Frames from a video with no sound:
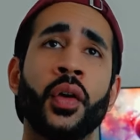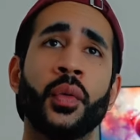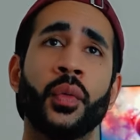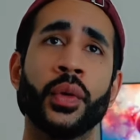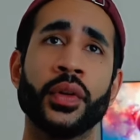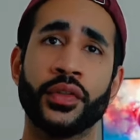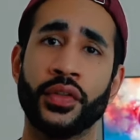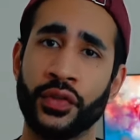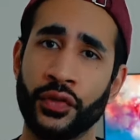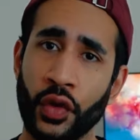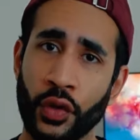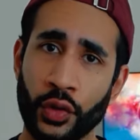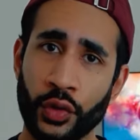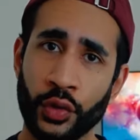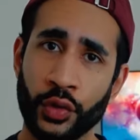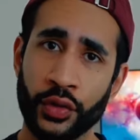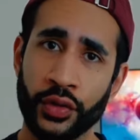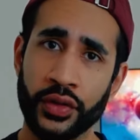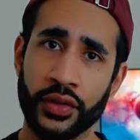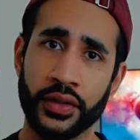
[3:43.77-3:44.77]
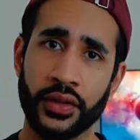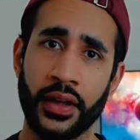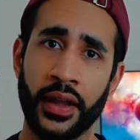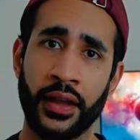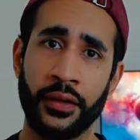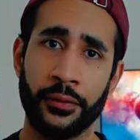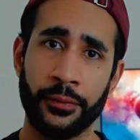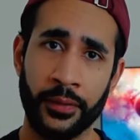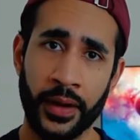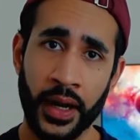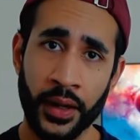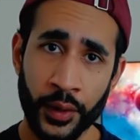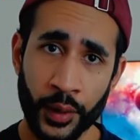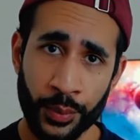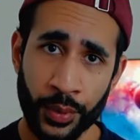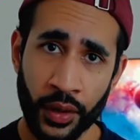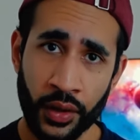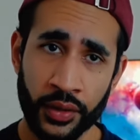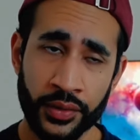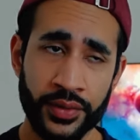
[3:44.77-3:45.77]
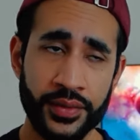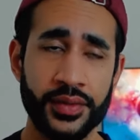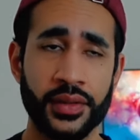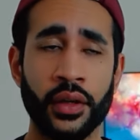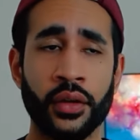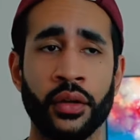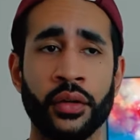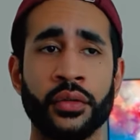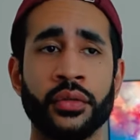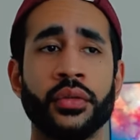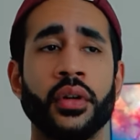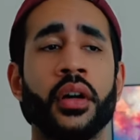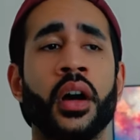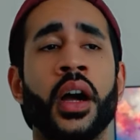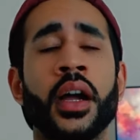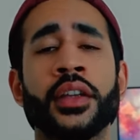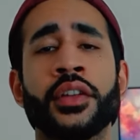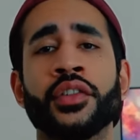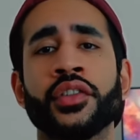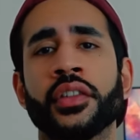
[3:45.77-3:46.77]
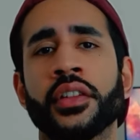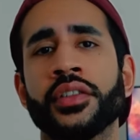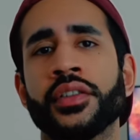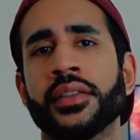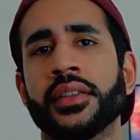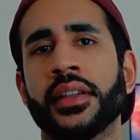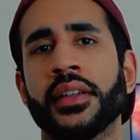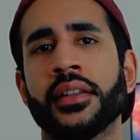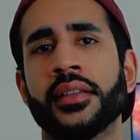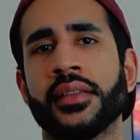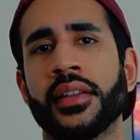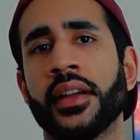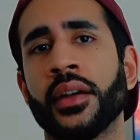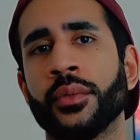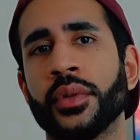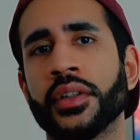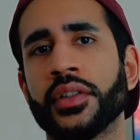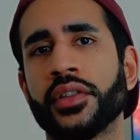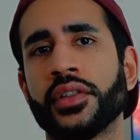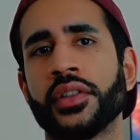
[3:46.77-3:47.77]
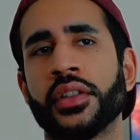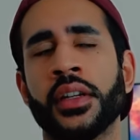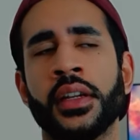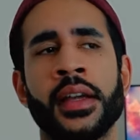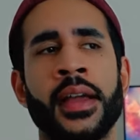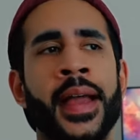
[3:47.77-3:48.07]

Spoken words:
which is not good and frowned upon, so I usually just eat a sandwich.